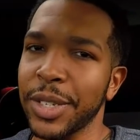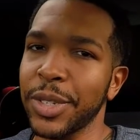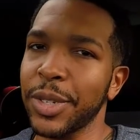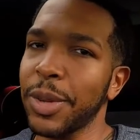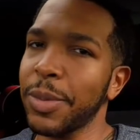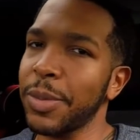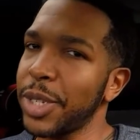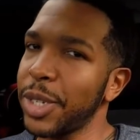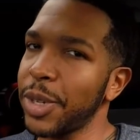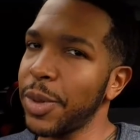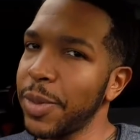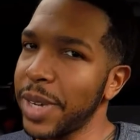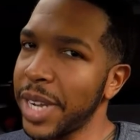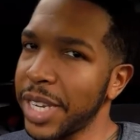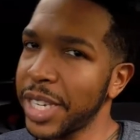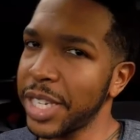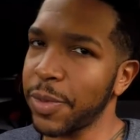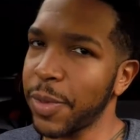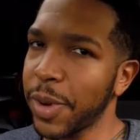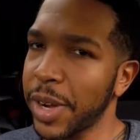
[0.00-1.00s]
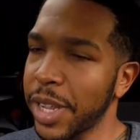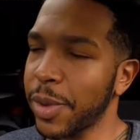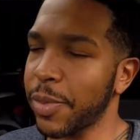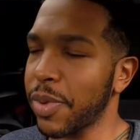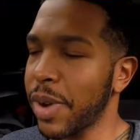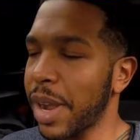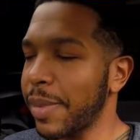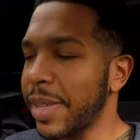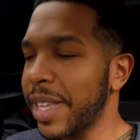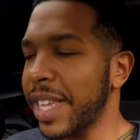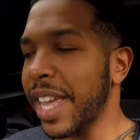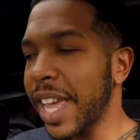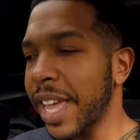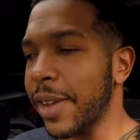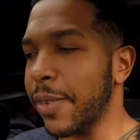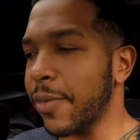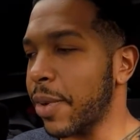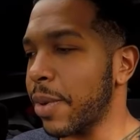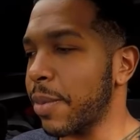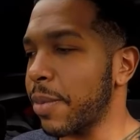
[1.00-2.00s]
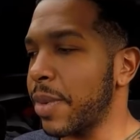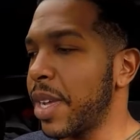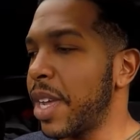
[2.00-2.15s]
So I'm assuming that this radio probably came from